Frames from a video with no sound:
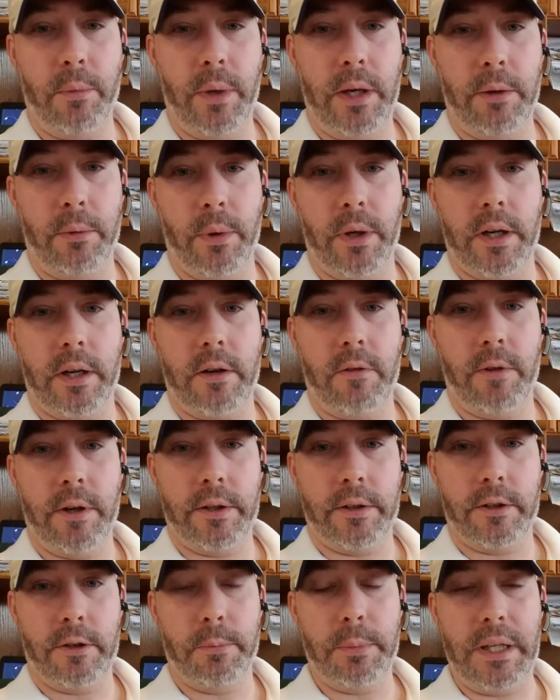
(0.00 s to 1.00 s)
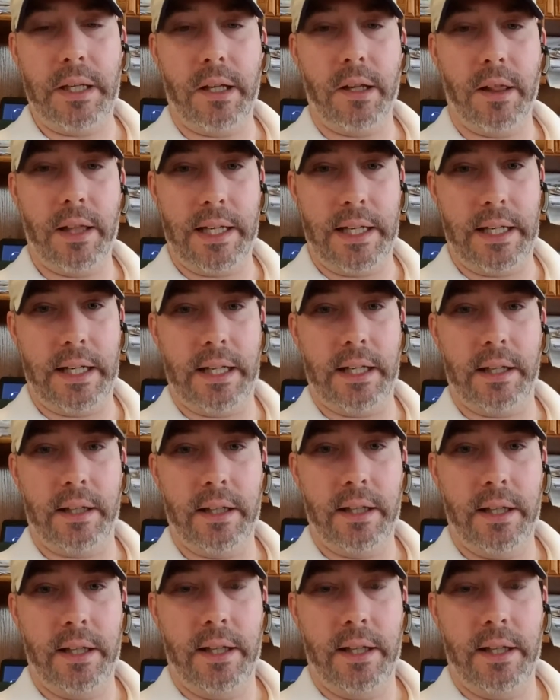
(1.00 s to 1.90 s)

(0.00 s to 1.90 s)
we were going to be cleaning.